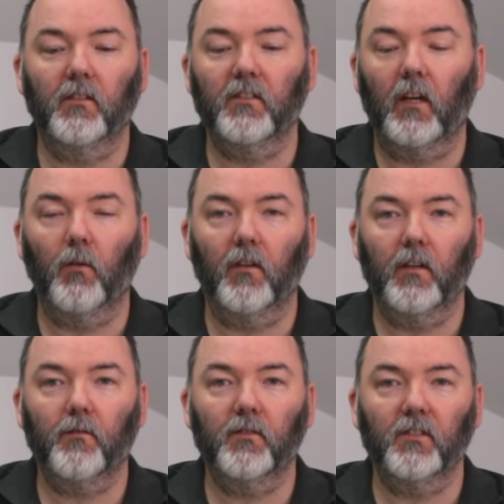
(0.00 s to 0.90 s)
and telling you what the
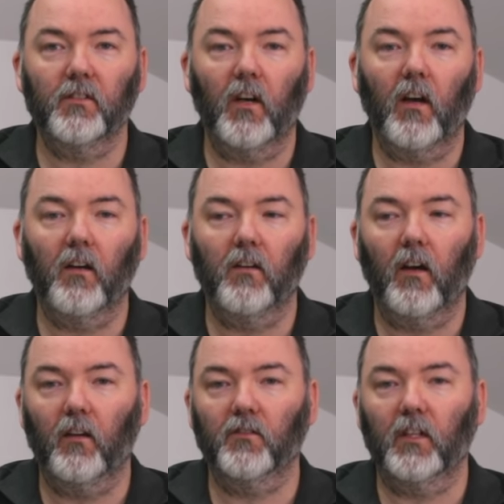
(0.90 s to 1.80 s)
differences are
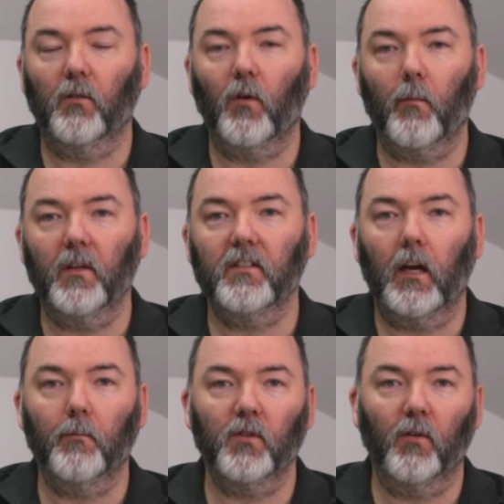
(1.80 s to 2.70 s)
and it'll take up quite a bit of
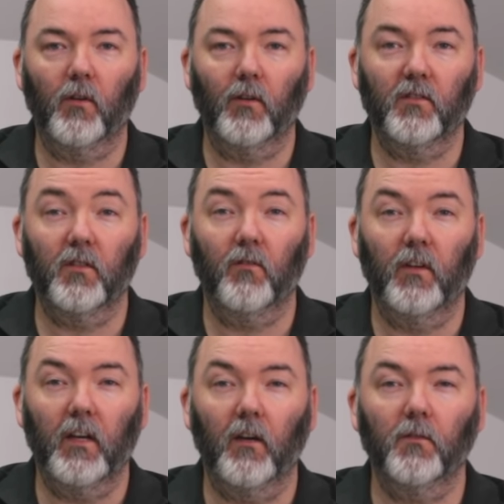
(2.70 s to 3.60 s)
time so I'm going to do it in two
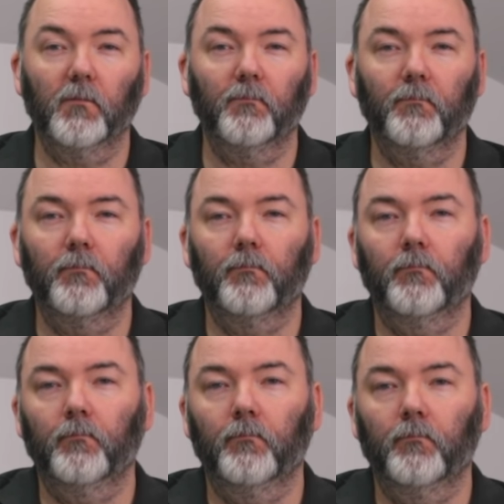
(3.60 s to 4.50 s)
videos.
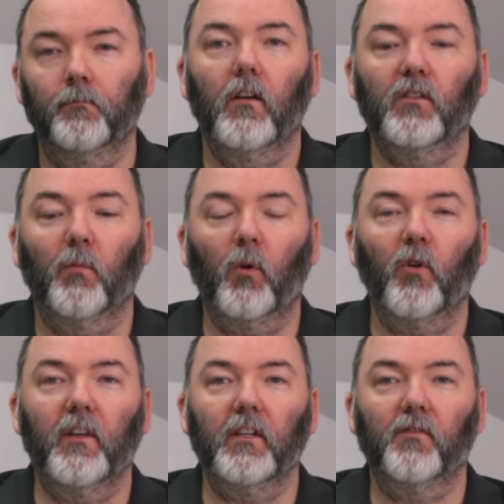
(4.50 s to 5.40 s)
So I bought
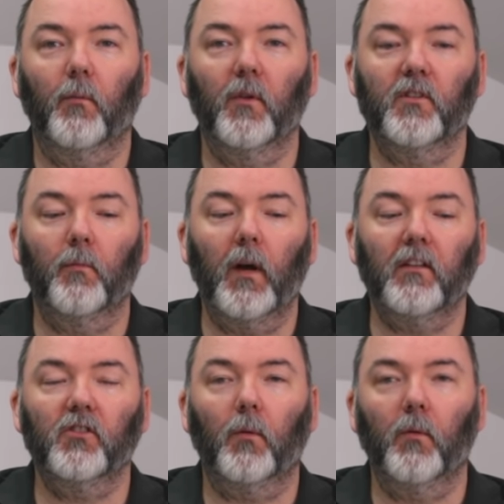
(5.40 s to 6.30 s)
all these from the
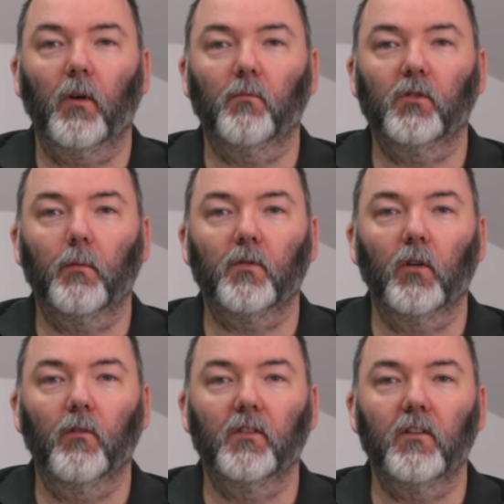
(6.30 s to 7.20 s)
Japan shop and got them shipped
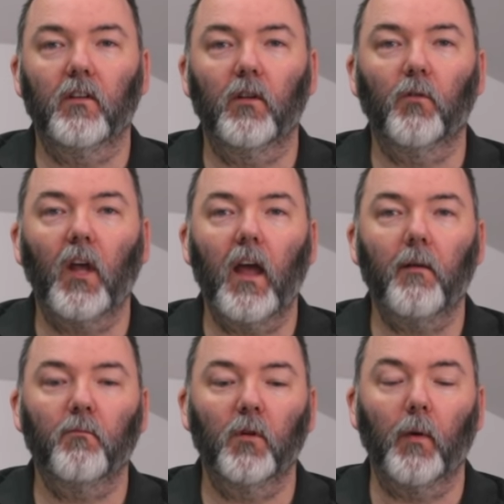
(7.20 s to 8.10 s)
over to the
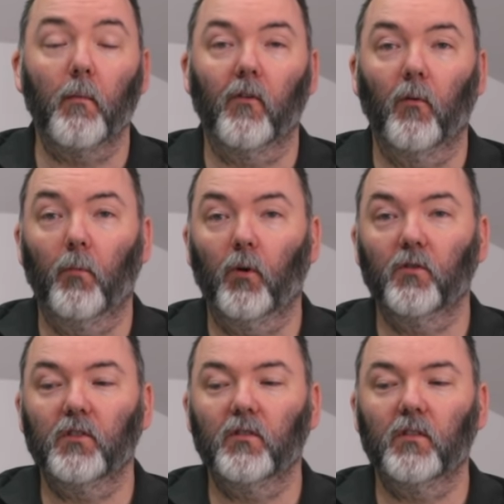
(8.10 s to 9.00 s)
UK to pay a bit of
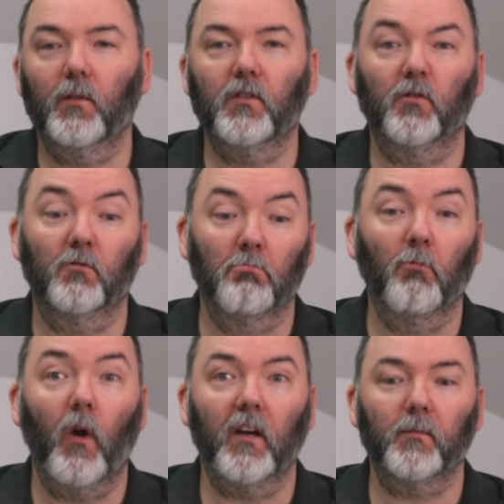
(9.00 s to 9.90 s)
import duty, which is
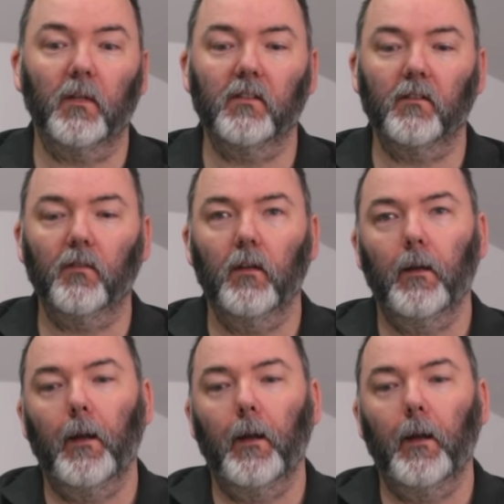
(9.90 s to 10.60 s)
quite expensive.